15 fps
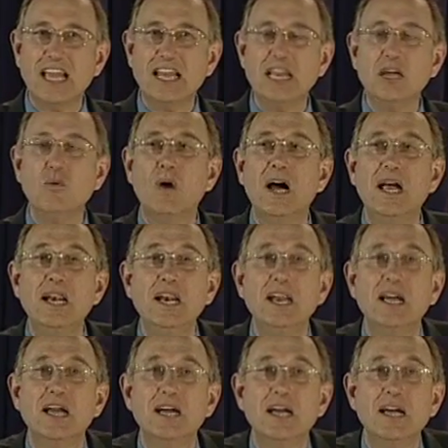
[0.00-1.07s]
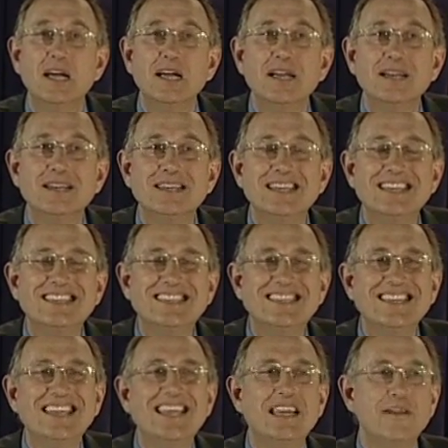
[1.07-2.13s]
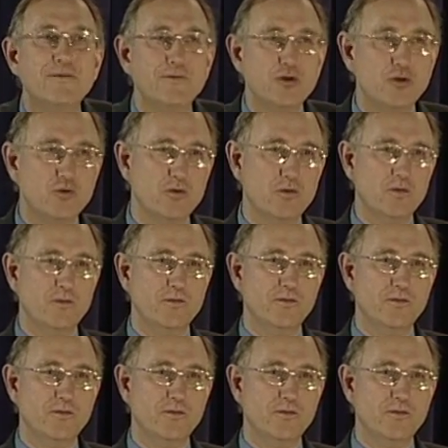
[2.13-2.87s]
anyone deceive you.